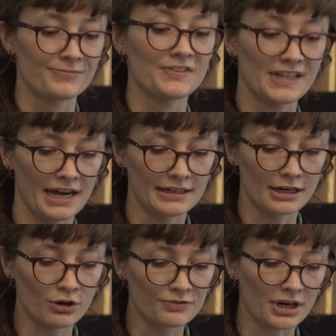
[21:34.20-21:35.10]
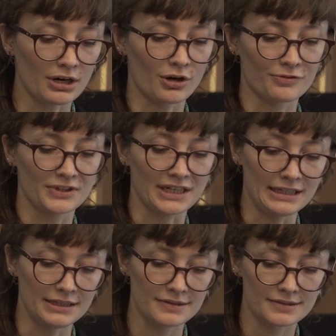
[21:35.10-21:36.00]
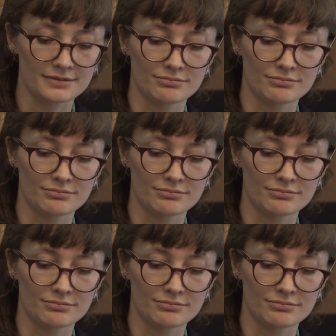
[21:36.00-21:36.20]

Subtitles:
The handing over of the keys